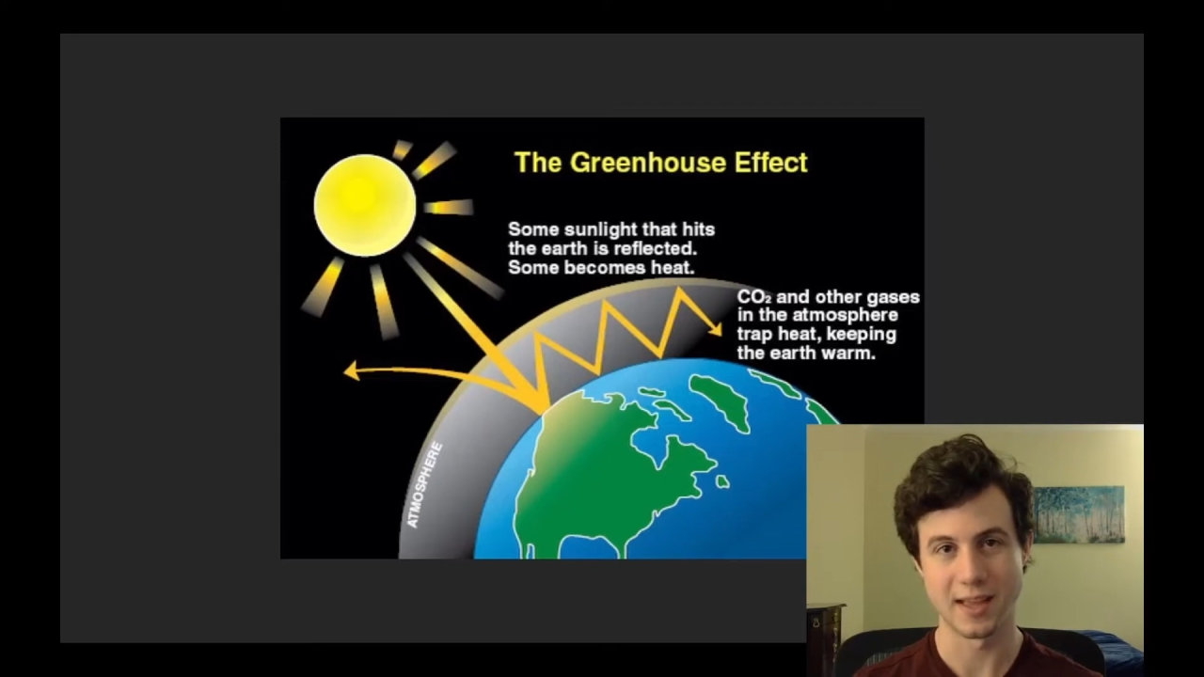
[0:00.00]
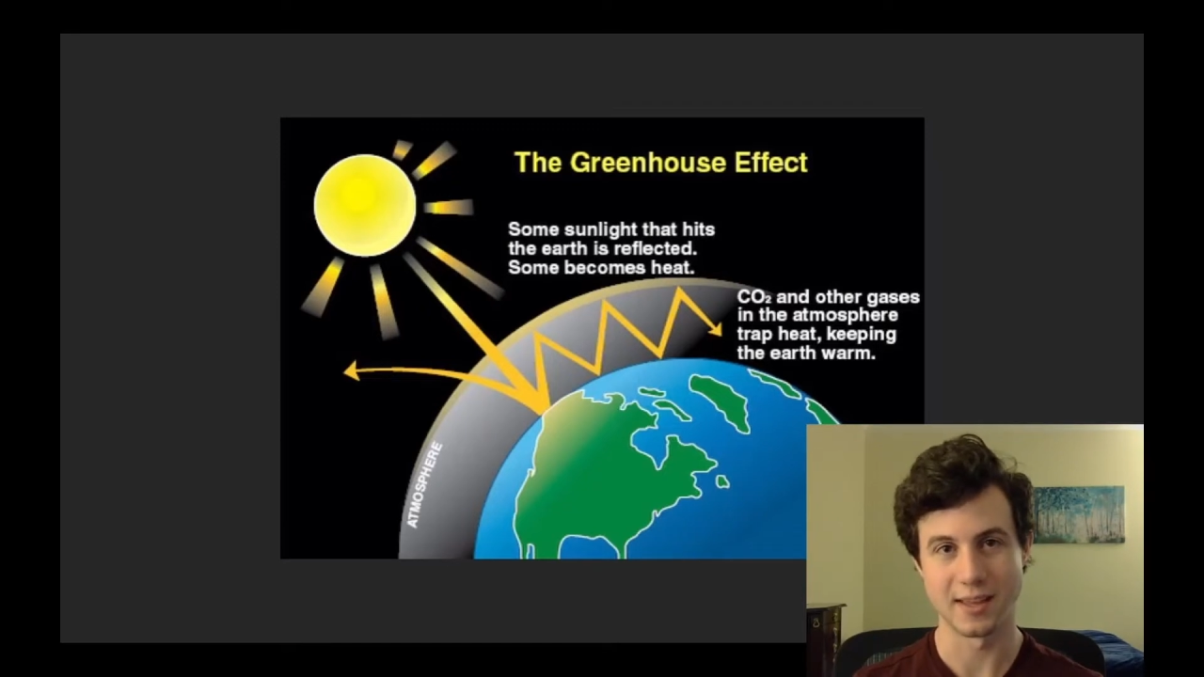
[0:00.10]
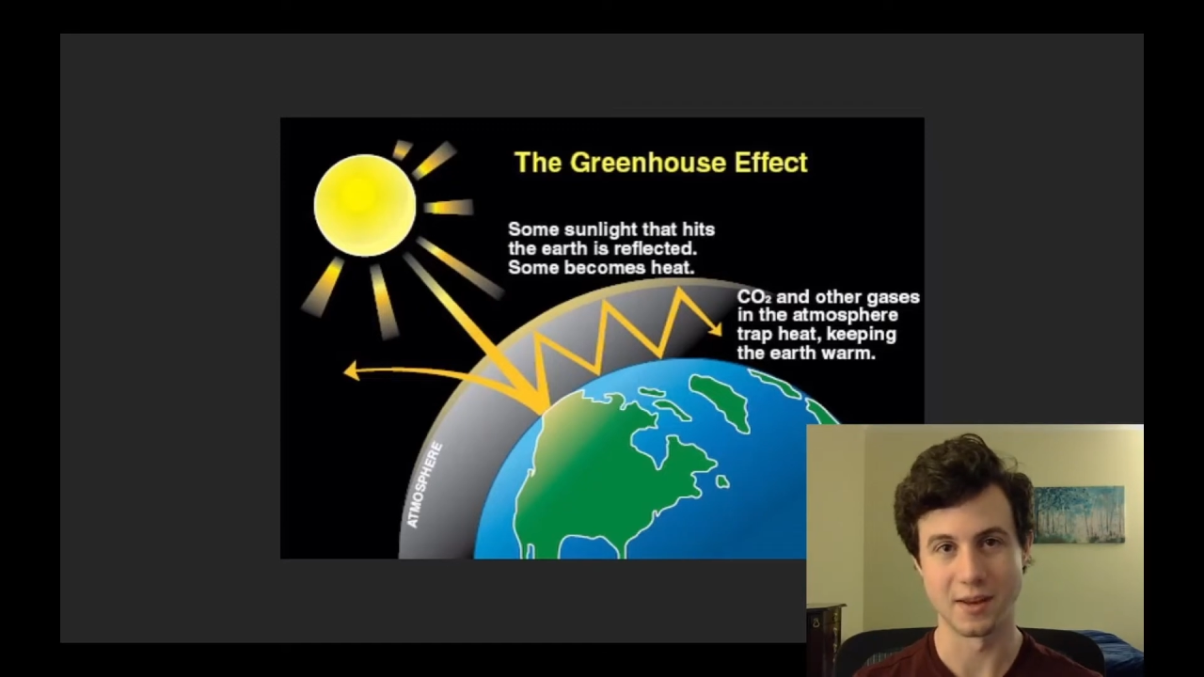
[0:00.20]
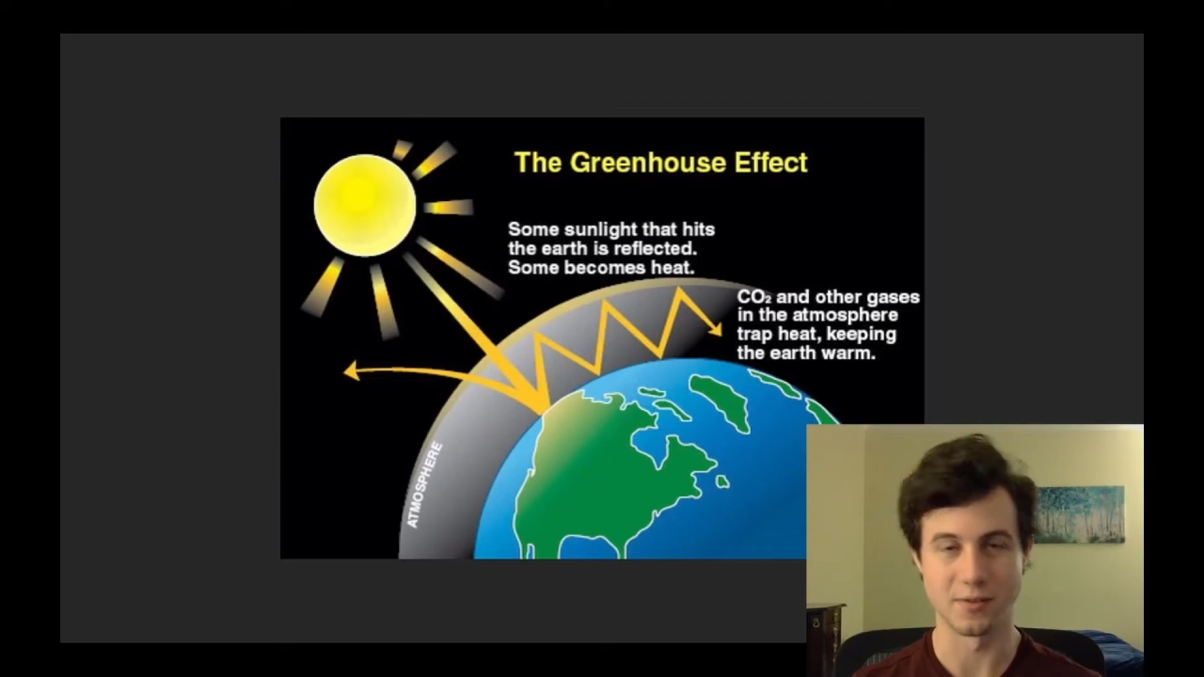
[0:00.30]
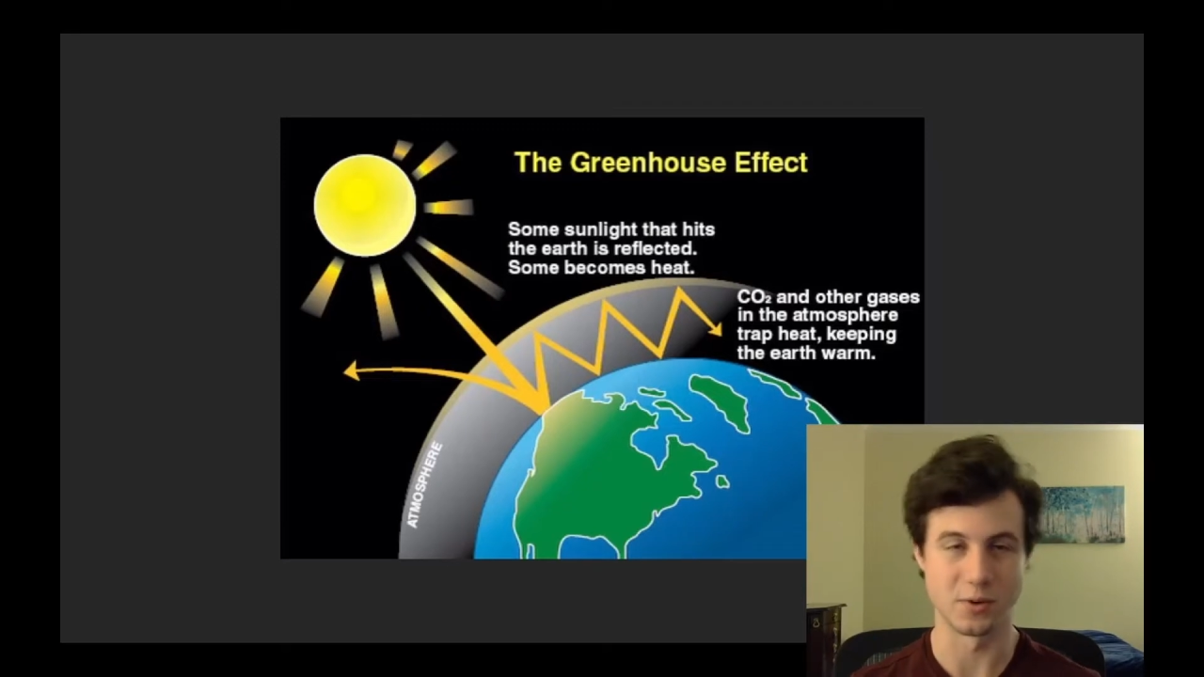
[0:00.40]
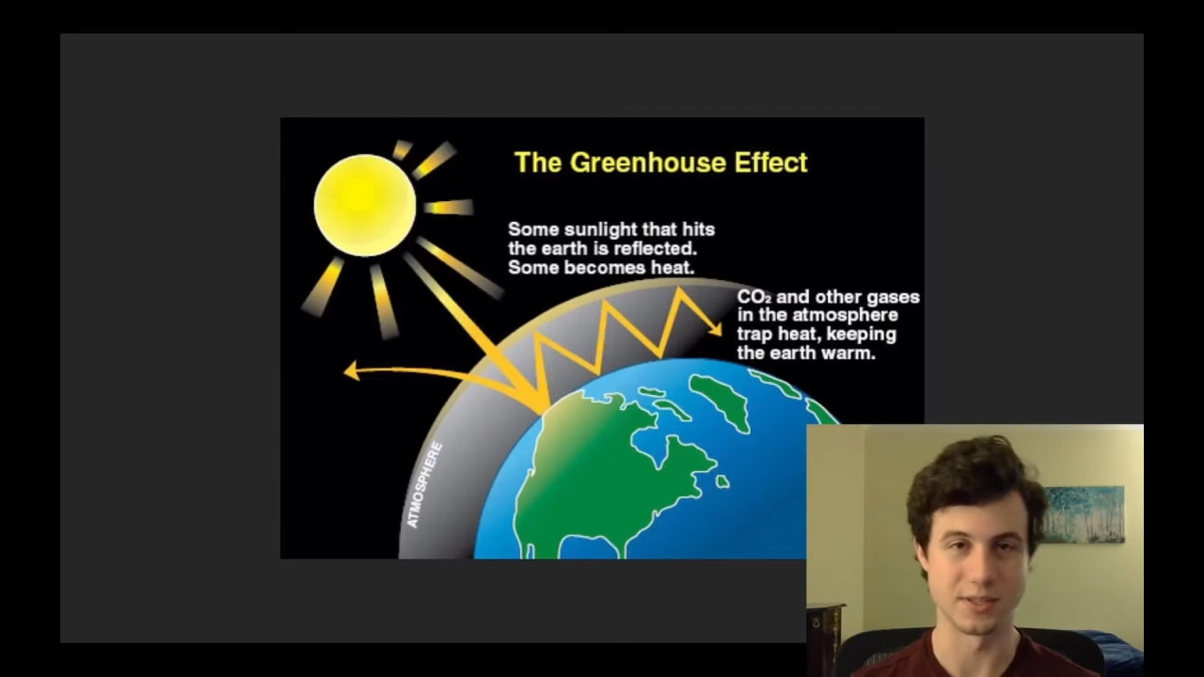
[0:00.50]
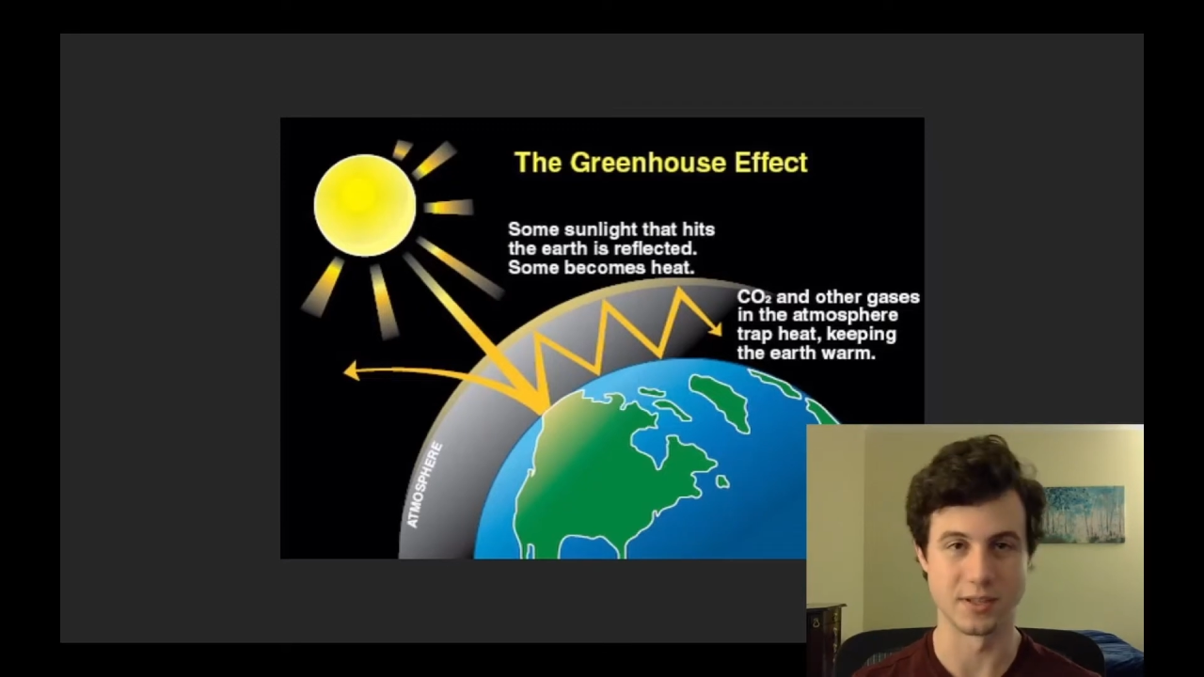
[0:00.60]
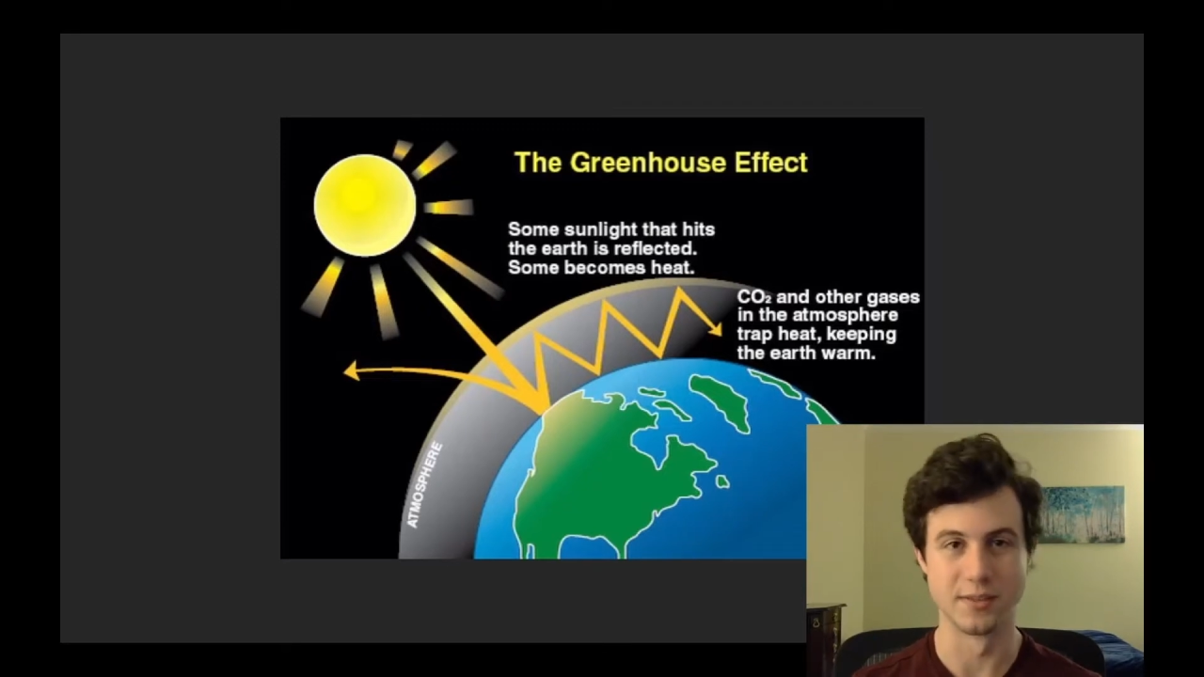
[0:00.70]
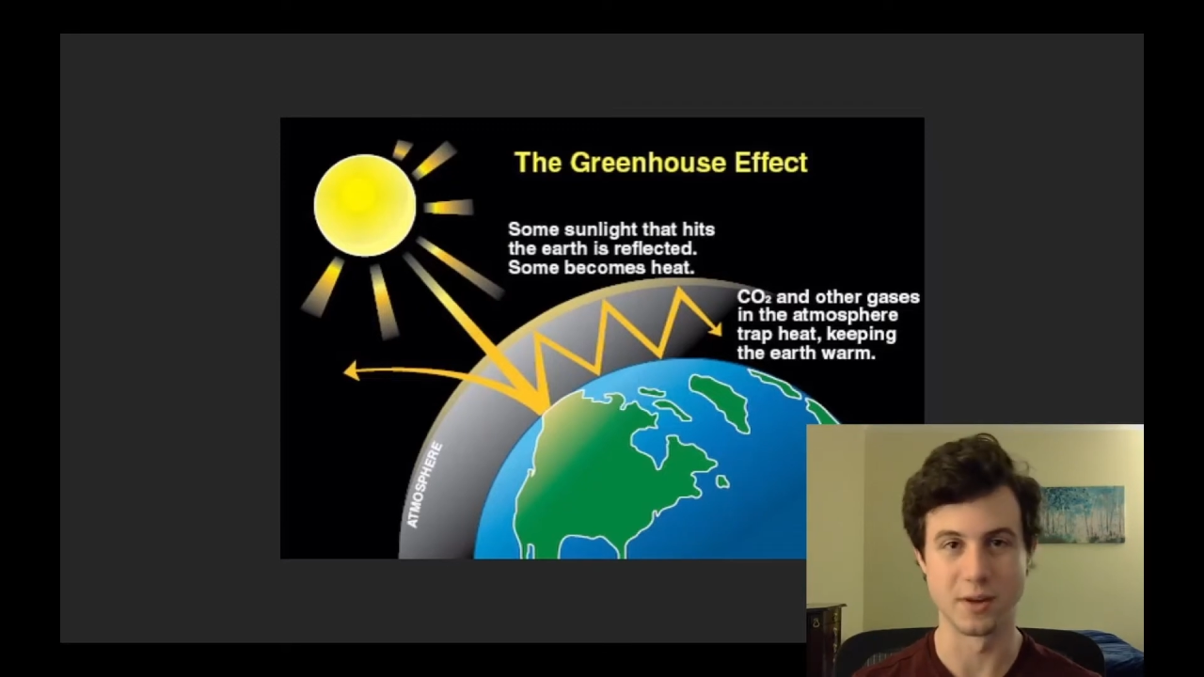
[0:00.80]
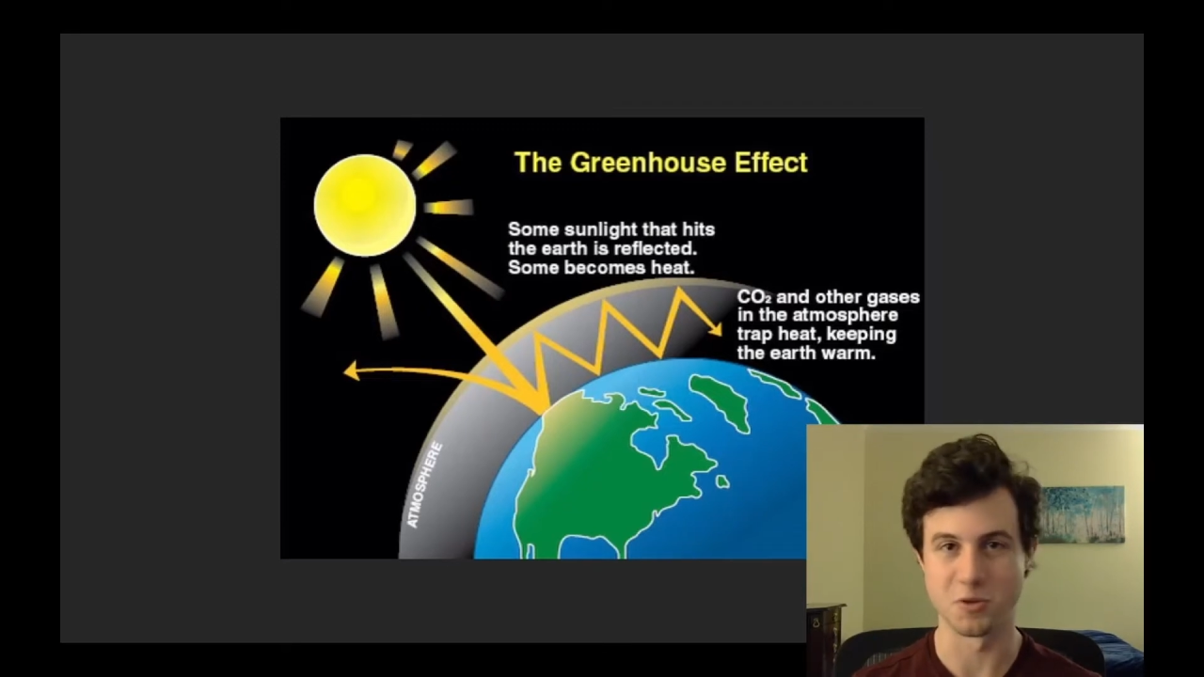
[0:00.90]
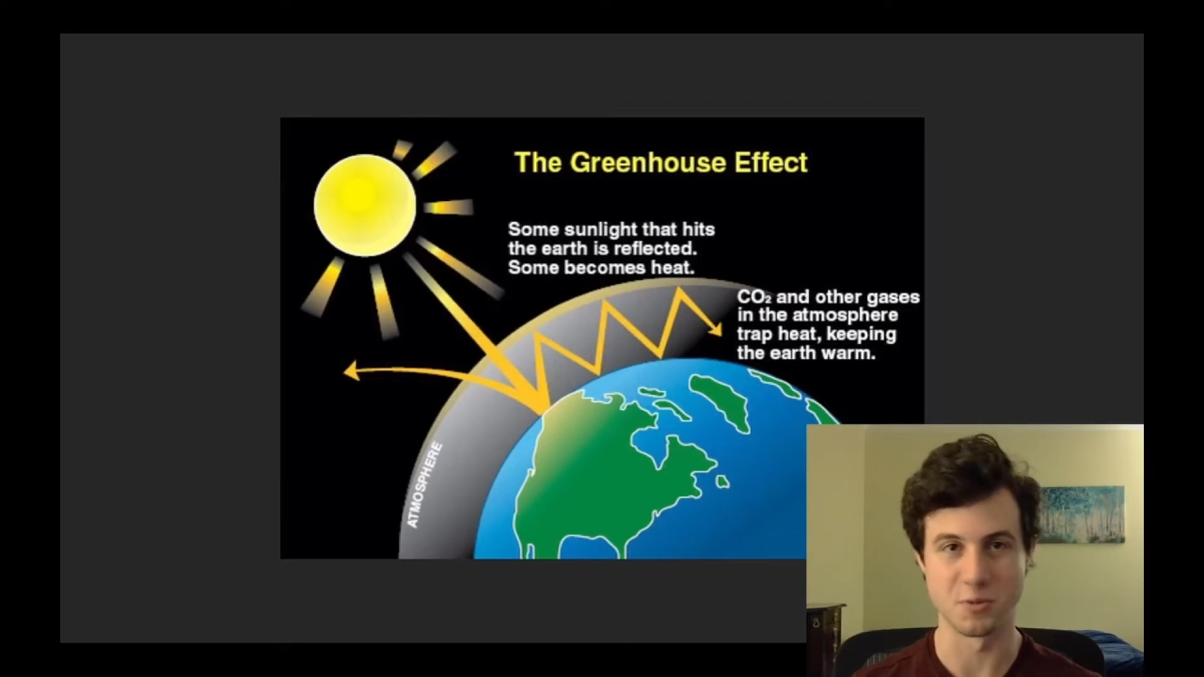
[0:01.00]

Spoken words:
Of course, the Earth